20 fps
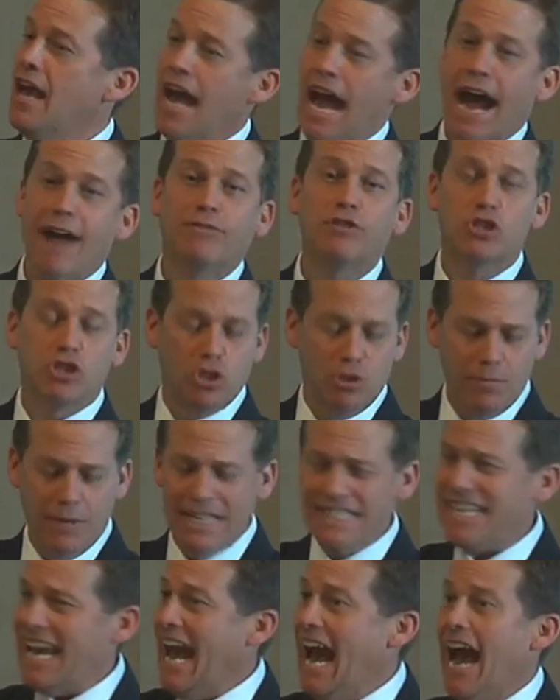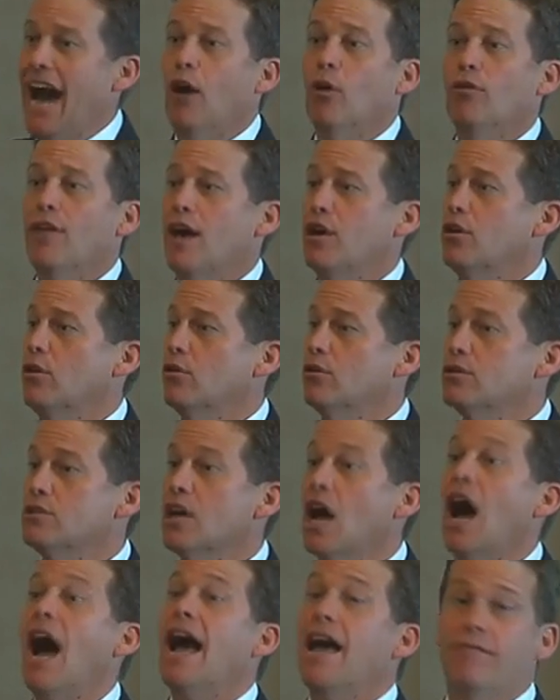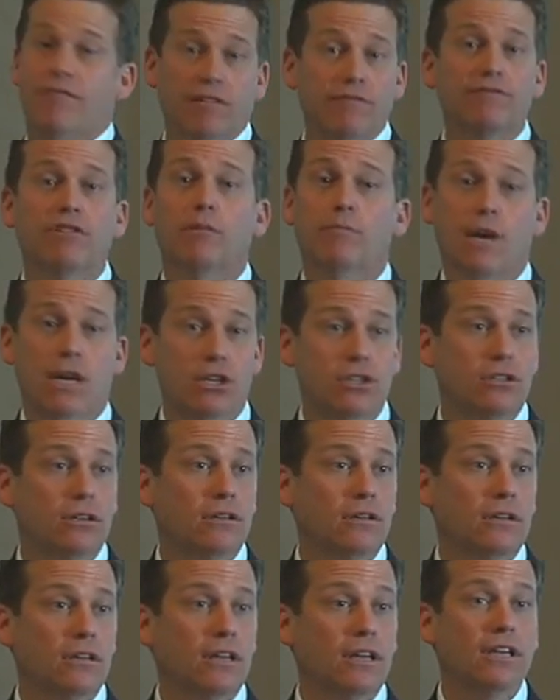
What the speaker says: After 2 minutes, ow, that hurts. I have inflammation.